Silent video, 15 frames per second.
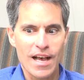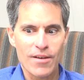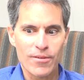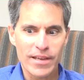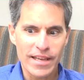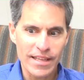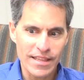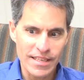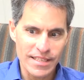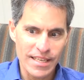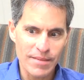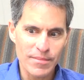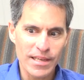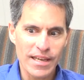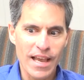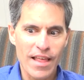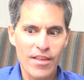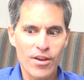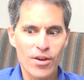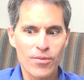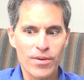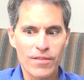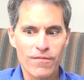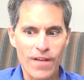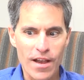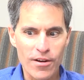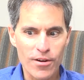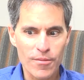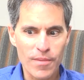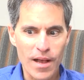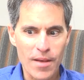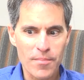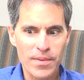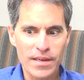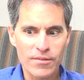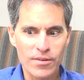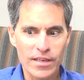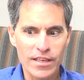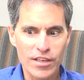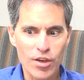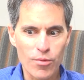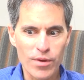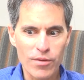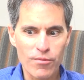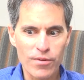We get the team together, we fire them up, and we